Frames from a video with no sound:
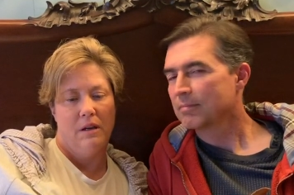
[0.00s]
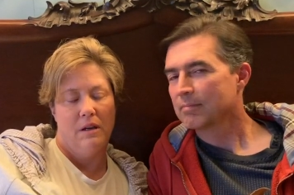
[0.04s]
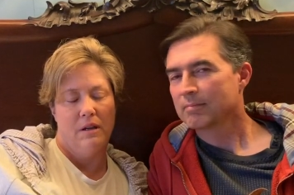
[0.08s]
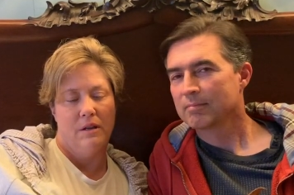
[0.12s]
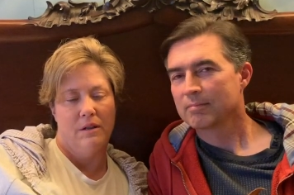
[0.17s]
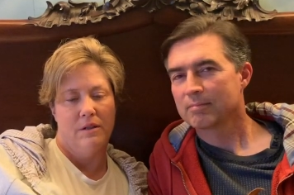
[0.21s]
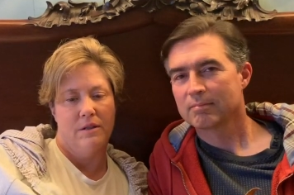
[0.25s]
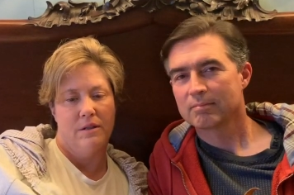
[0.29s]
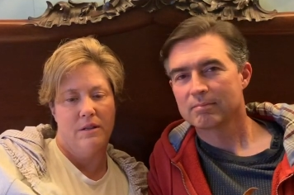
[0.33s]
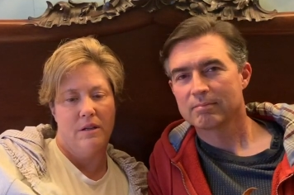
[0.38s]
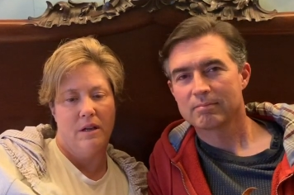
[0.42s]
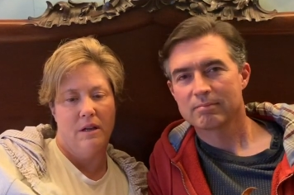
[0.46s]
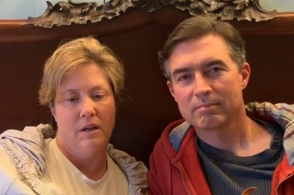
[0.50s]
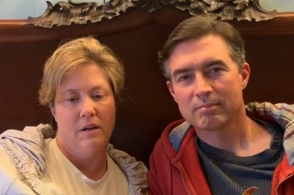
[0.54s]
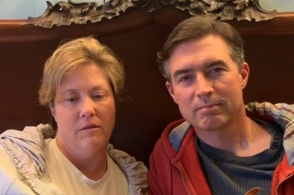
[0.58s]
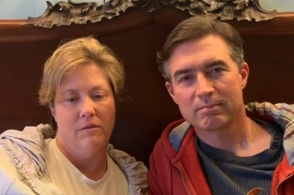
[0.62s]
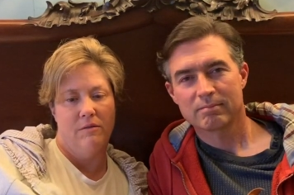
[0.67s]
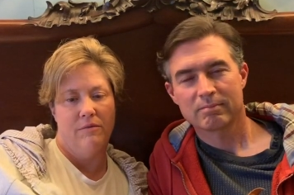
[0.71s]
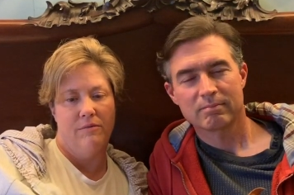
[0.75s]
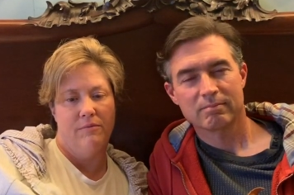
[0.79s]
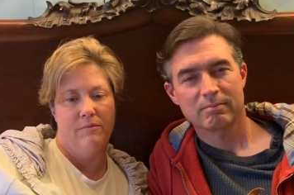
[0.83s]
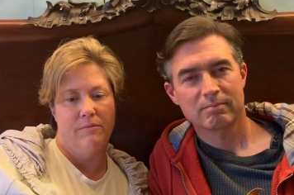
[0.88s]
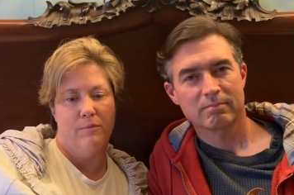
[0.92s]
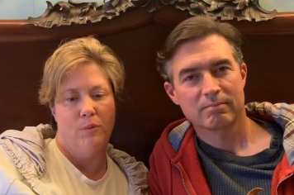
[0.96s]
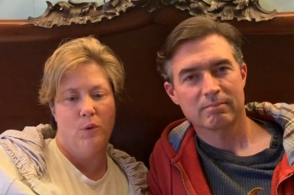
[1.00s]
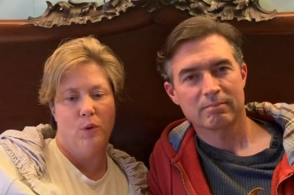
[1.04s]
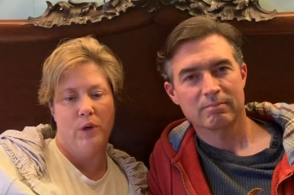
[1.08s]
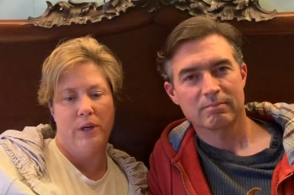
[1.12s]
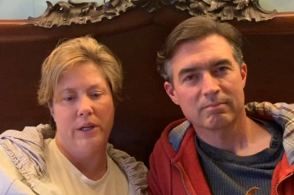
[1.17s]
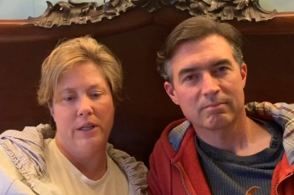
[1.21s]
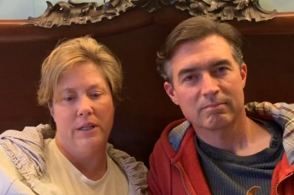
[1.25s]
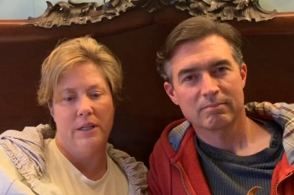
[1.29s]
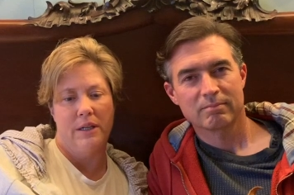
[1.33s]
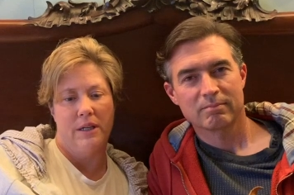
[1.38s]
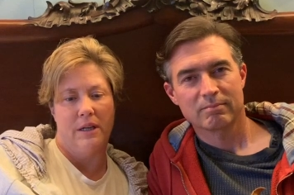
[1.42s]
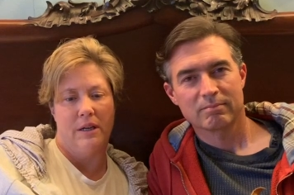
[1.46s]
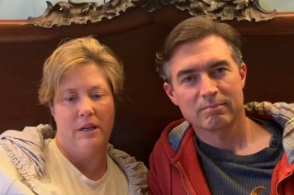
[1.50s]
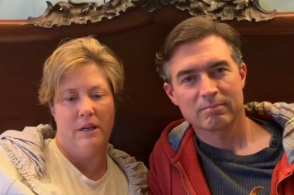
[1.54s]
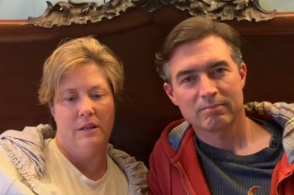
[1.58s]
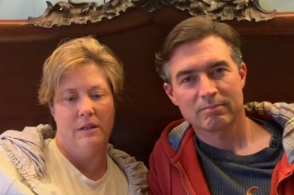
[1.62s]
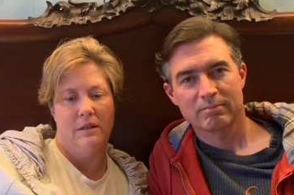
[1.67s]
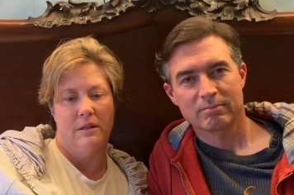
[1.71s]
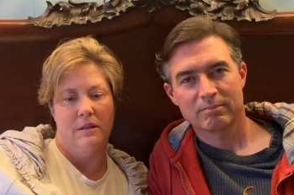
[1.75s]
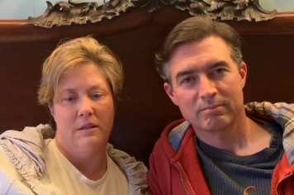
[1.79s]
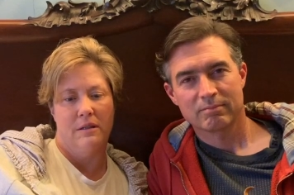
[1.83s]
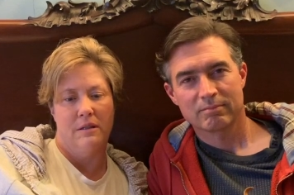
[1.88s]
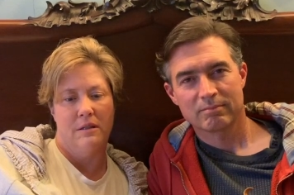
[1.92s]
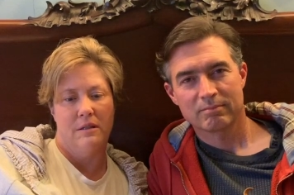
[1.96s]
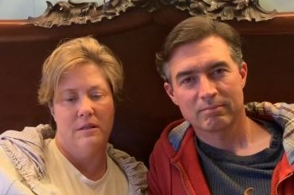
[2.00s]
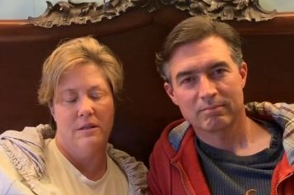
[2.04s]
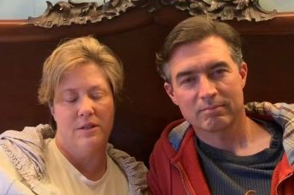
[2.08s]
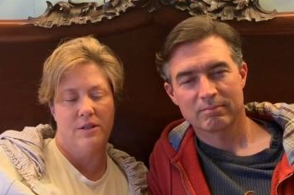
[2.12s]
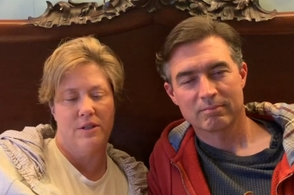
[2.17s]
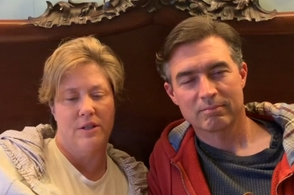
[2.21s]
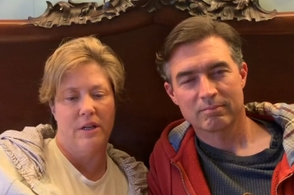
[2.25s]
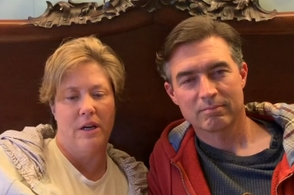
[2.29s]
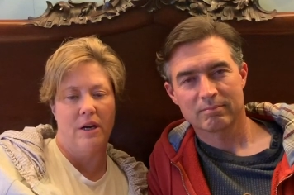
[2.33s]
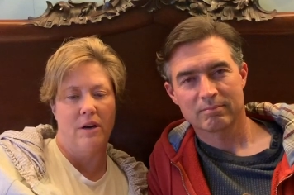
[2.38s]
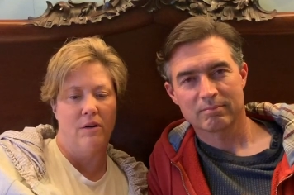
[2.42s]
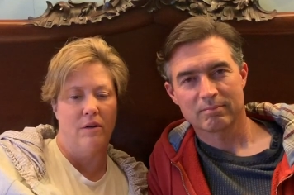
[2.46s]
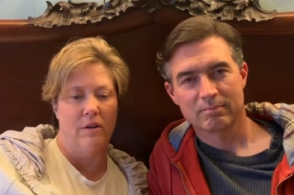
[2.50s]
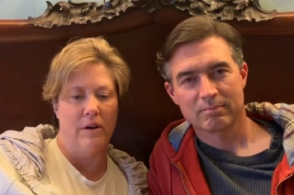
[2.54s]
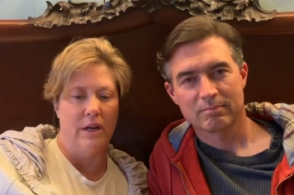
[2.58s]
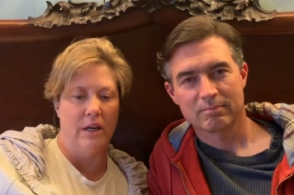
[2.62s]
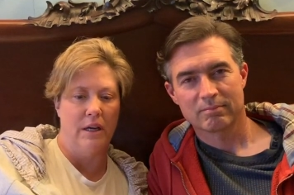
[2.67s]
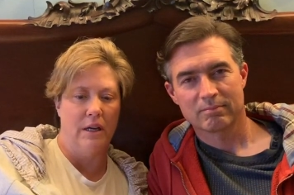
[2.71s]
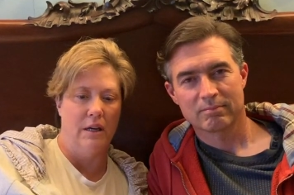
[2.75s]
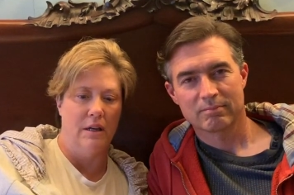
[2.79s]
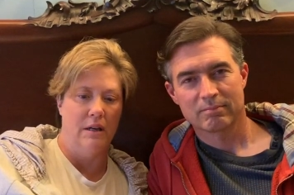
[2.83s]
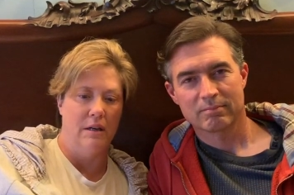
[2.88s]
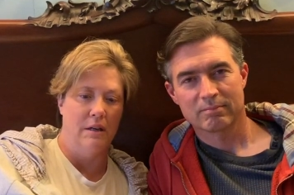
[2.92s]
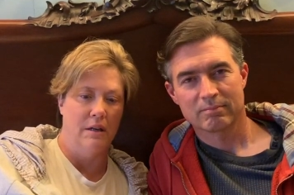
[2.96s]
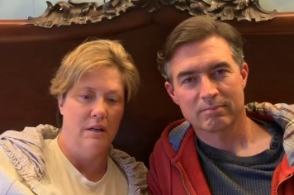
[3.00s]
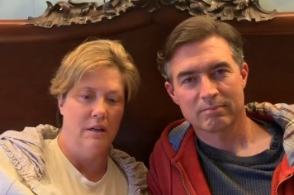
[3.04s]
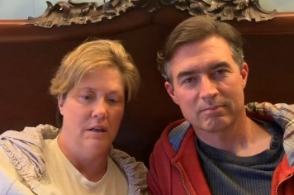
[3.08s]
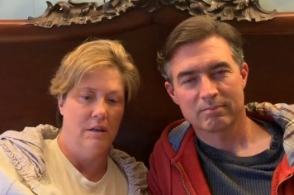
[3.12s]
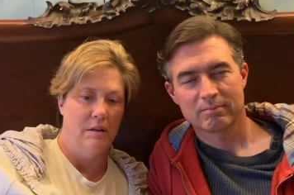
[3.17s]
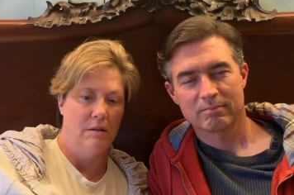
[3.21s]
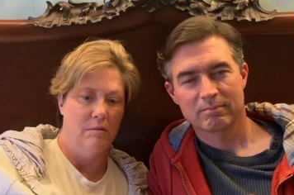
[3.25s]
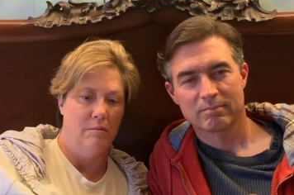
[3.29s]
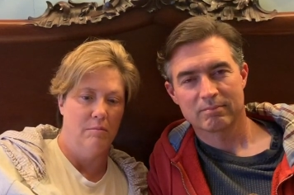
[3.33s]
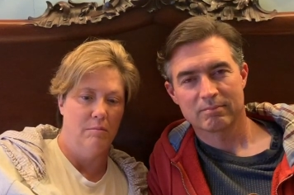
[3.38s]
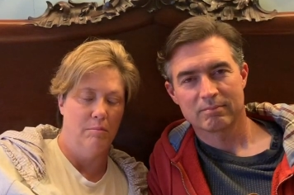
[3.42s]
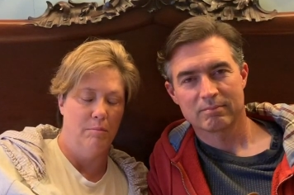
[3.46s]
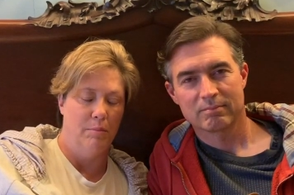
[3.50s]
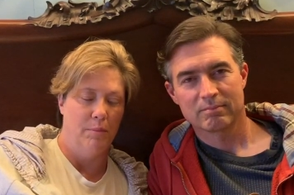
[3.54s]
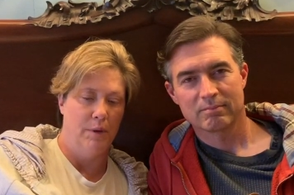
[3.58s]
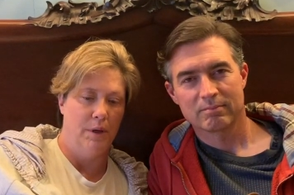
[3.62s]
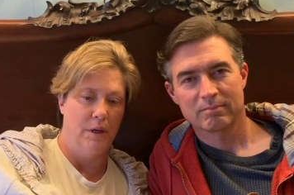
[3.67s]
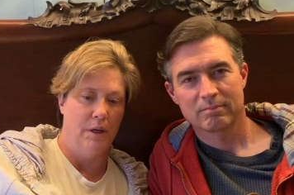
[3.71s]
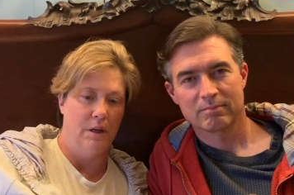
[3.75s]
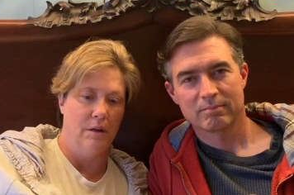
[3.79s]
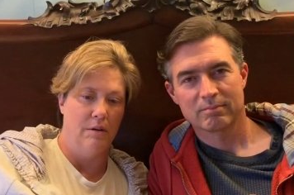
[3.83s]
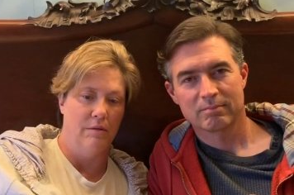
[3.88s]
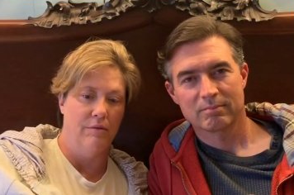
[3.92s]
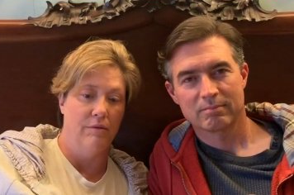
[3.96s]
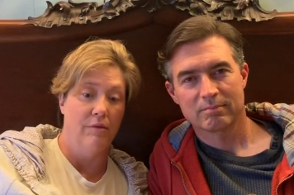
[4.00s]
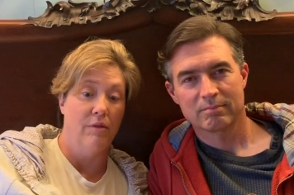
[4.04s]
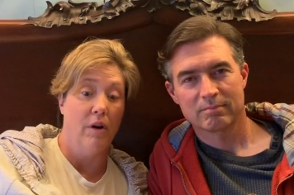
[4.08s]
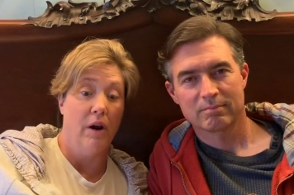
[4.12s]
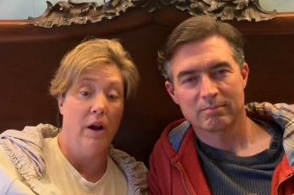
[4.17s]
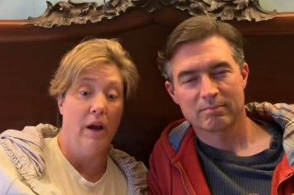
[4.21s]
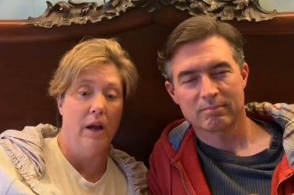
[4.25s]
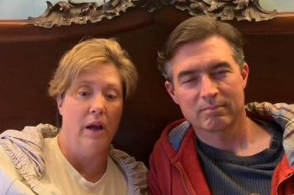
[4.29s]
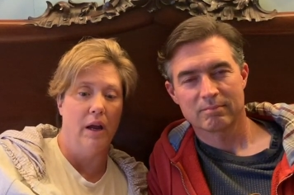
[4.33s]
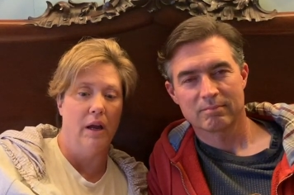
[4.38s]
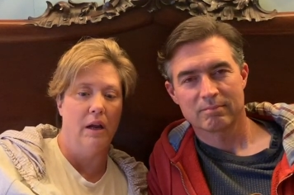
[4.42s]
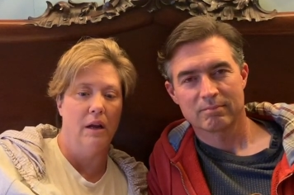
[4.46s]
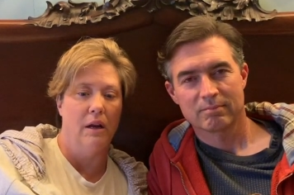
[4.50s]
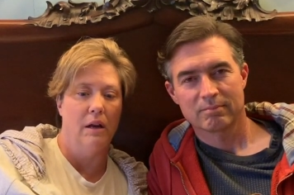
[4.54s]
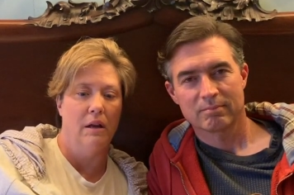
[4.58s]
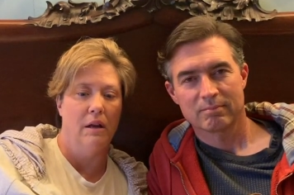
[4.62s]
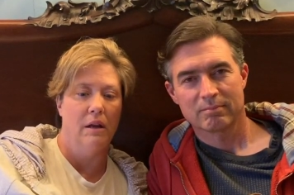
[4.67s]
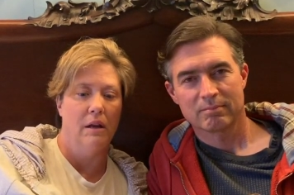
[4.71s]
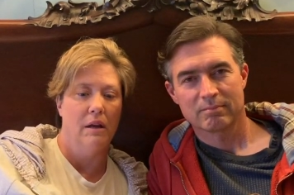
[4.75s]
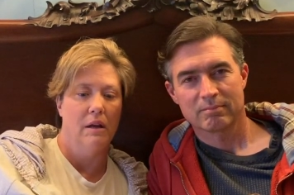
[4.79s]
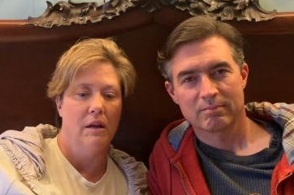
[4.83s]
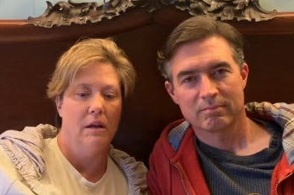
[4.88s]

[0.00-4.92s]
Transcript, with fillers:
Speaker 1: instead of pointing and staring and being afraid